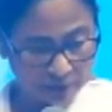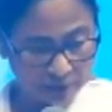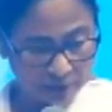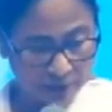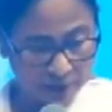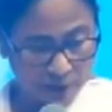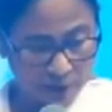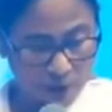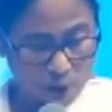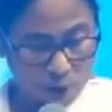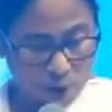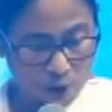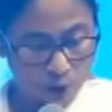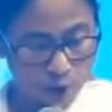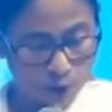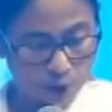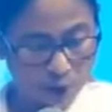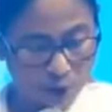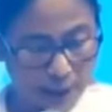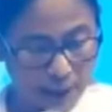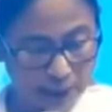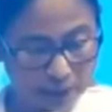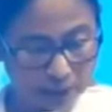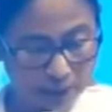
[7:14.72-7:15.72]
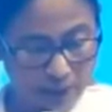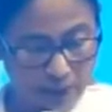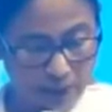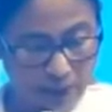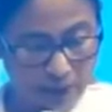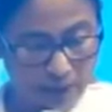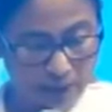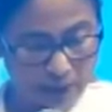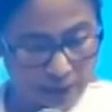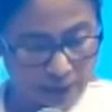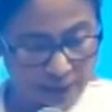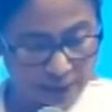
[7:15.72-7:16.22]
Also gas
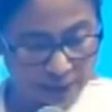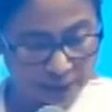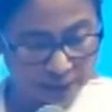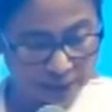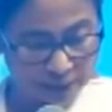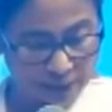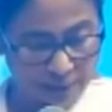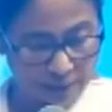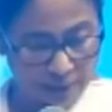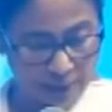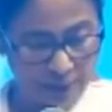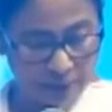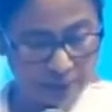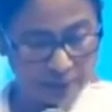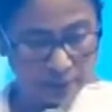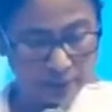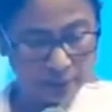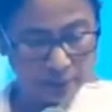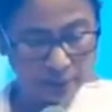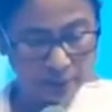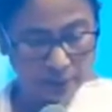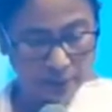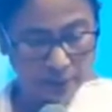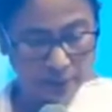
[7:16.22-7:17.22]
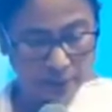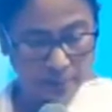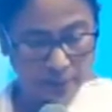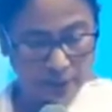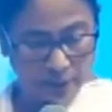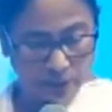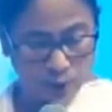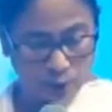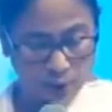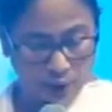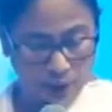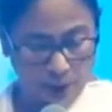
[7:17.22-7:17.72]
pipeline is coming,
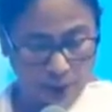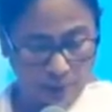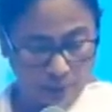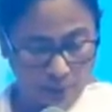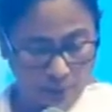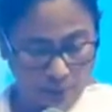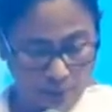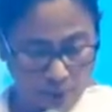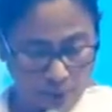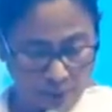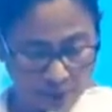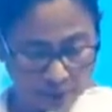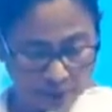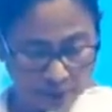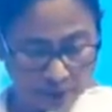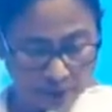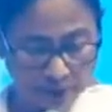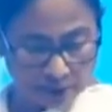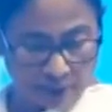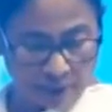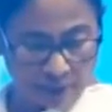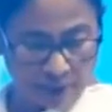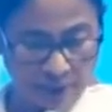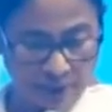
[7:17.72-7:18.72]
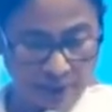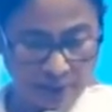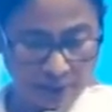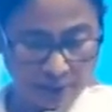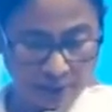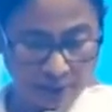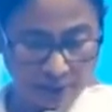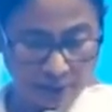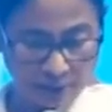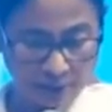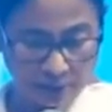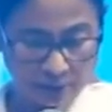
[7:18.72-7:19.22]
petroleum products is coming,
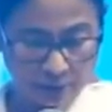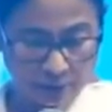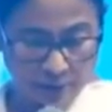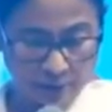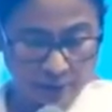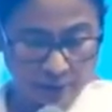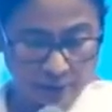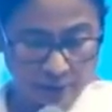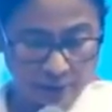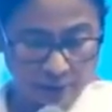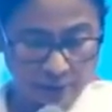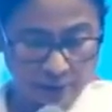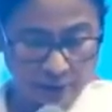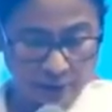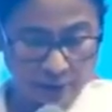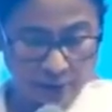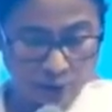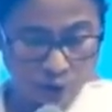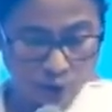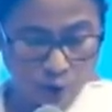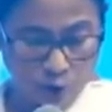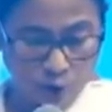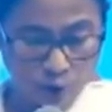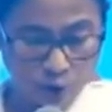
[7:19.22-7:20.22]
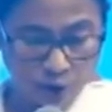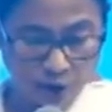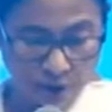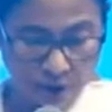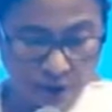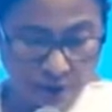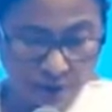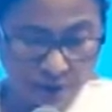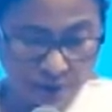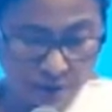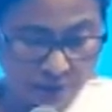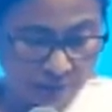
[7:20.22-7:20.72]
resources,
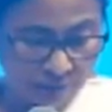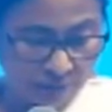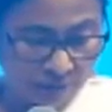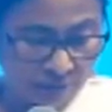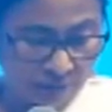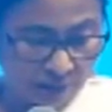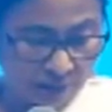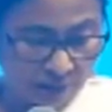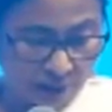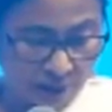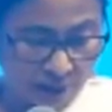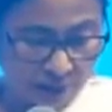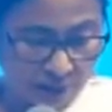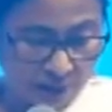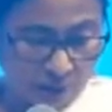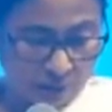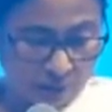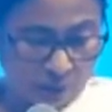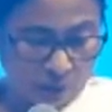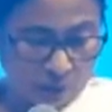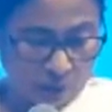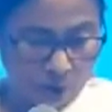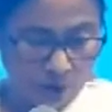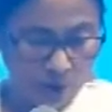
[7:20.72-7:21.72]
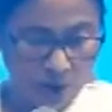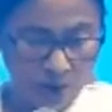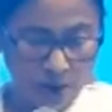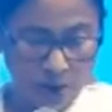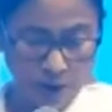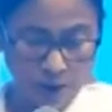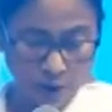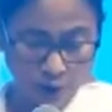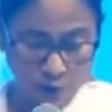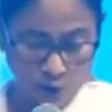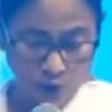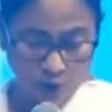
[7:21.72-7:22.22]
for the
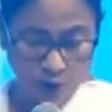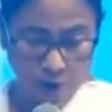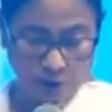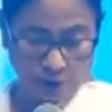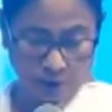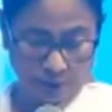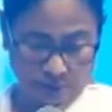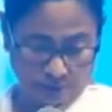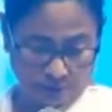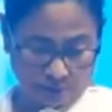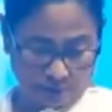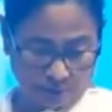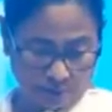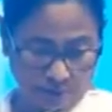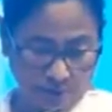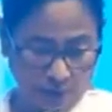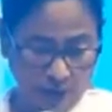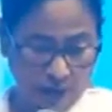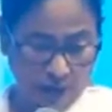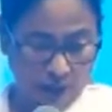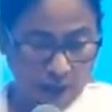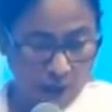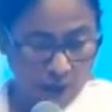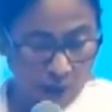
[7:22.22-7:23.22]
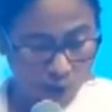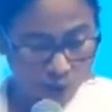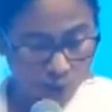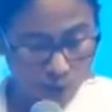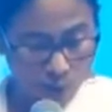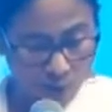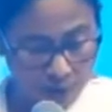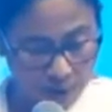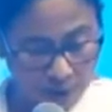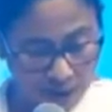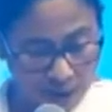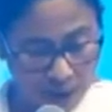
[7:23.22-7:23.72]
resources, how to
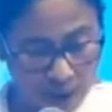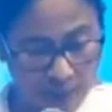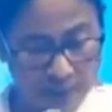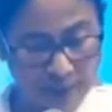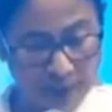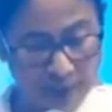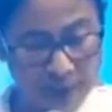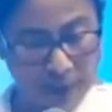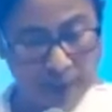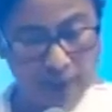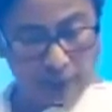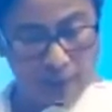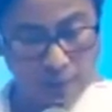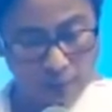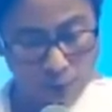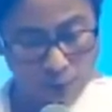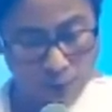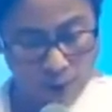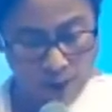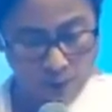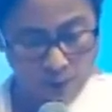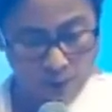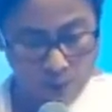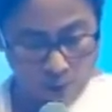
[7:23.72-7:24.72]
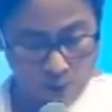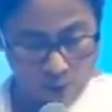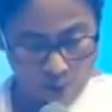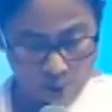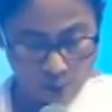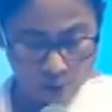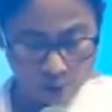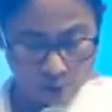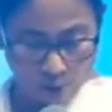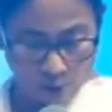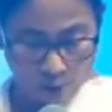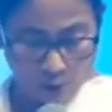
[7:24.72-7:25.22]
build up again more and more
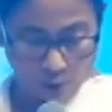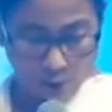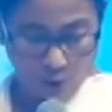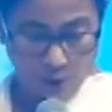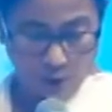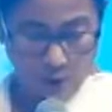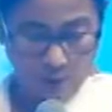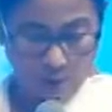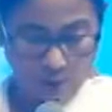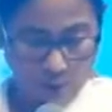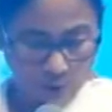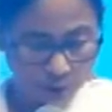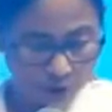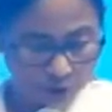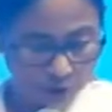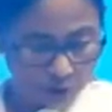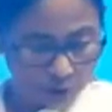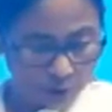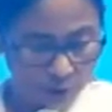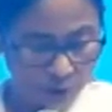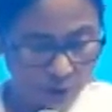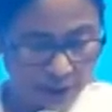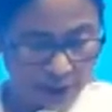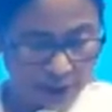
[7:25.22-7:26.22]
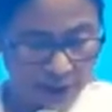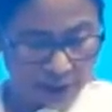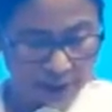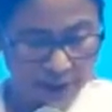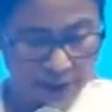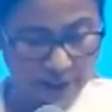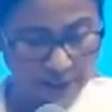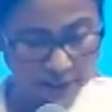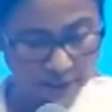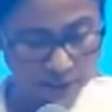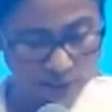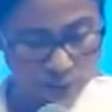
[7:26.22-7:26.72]
we have constituted a
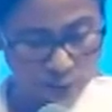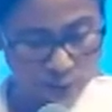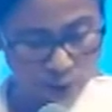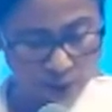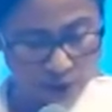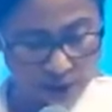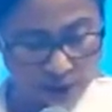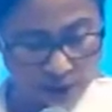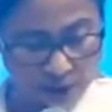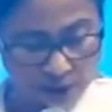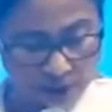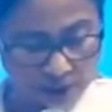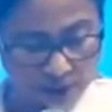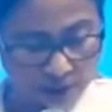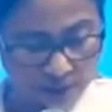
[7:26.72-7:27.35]
task force under the Chief